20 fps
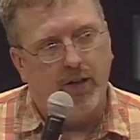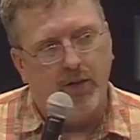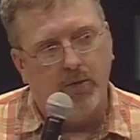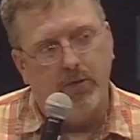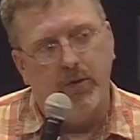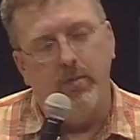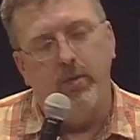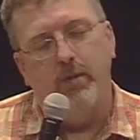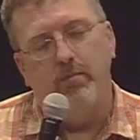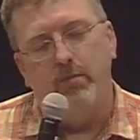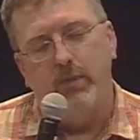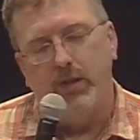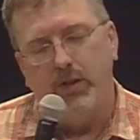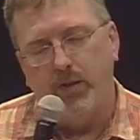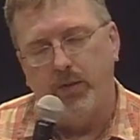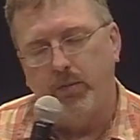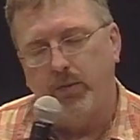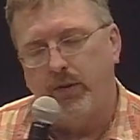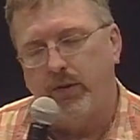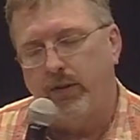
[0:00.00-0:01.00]
I would have been
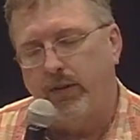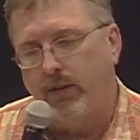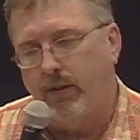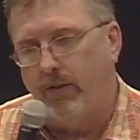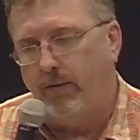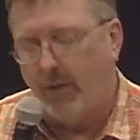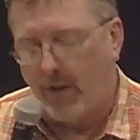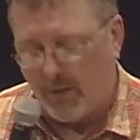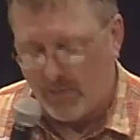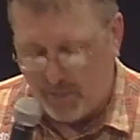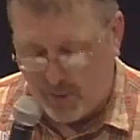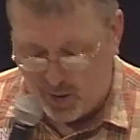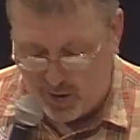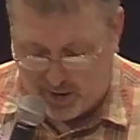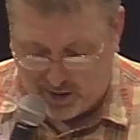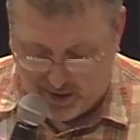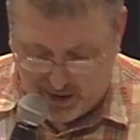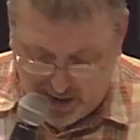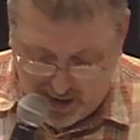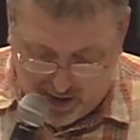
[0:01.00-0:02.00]
miserable and done very
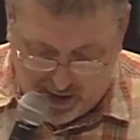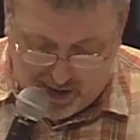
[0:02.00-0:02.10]
poorly.